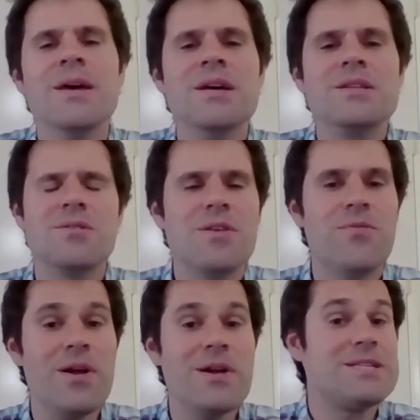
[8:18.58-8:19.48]
So this
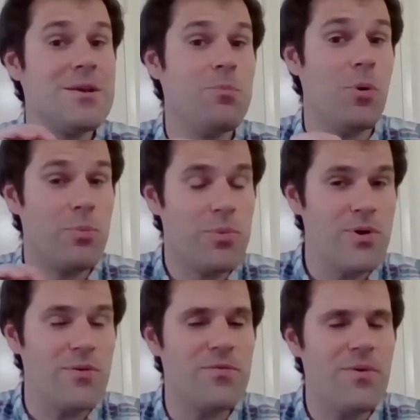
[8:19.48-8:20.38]
very simple
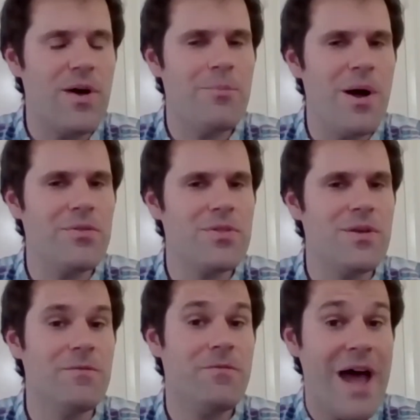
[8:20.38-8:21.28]
proof about
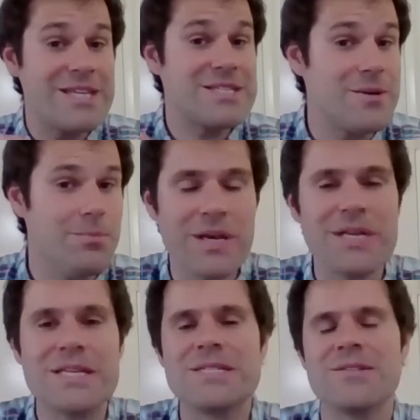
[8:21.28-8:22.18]
the vast
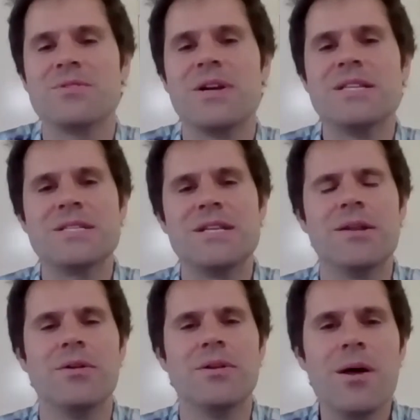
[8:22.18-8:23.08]
abundance of
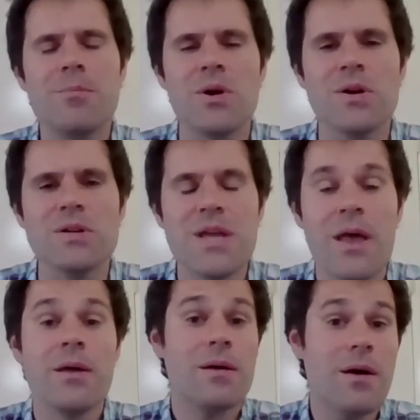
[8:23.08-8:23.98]
transcendental numbers
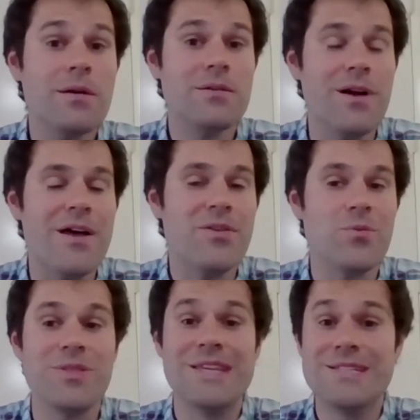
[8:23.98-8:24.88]
contrasts
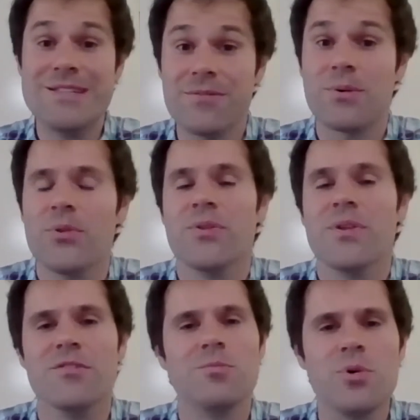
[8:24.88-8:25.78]
with the
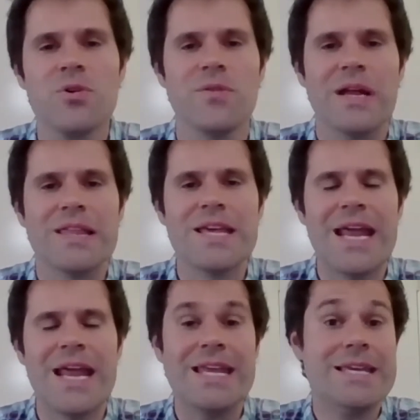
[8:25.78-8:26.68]
difficulty of proving that
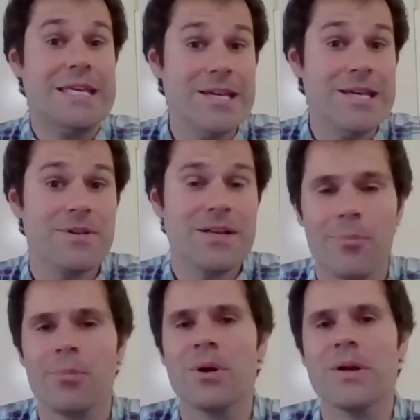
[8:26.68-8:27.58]
any given
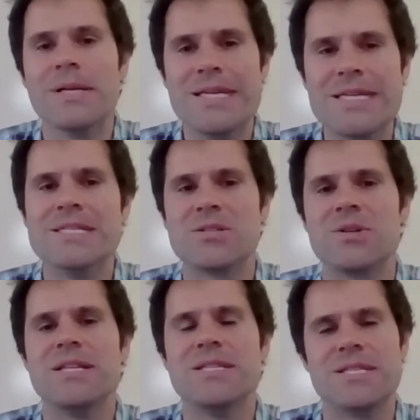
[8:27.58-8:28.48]
number is
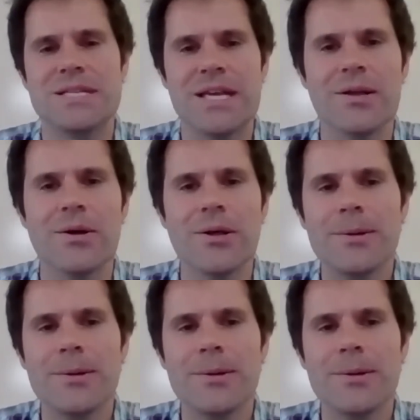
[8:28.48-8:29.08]
transcendental.